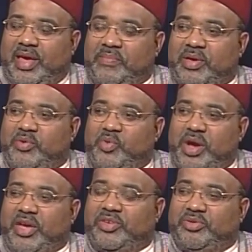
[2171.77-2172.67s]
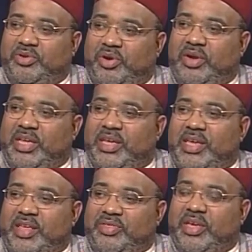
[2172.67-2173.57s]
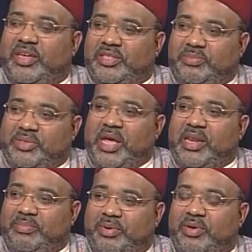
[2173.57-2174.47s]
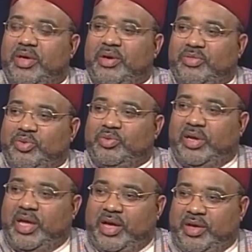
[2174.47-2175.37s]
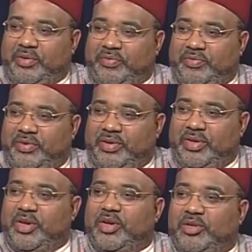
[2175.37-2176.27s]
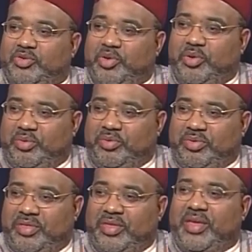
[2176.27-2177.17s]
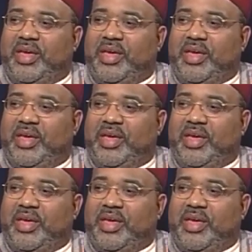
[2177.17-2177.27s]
I mean, where could you go? Anything is obtainable through love, truth,